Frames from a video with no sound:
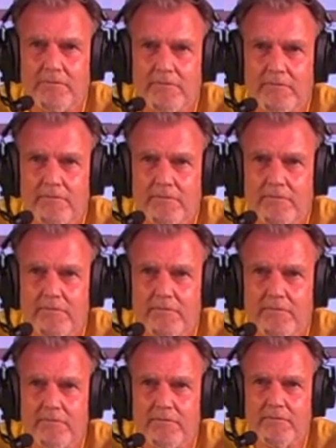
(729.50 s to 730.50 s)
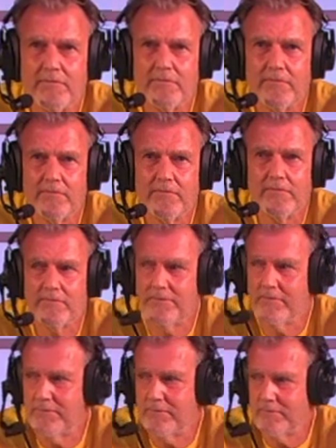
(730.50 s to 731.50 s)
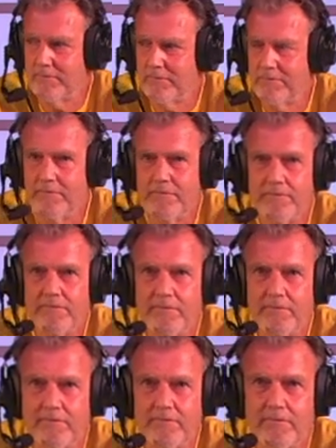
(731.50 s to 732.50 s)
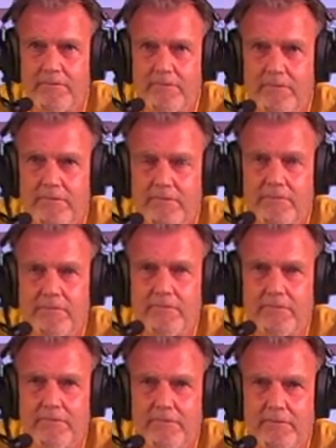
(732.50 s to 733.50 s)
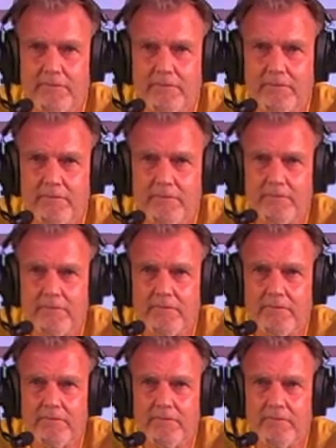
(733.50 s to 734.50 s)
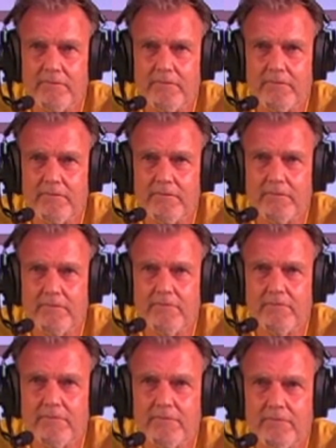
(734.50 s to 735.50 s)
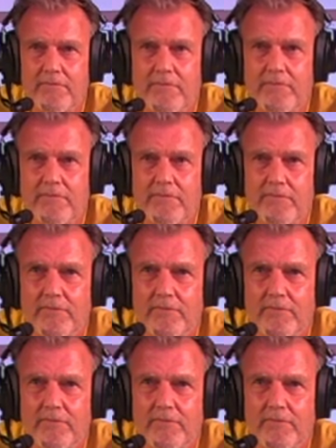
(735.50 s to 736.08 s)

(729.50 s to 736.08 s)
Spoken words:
(silent)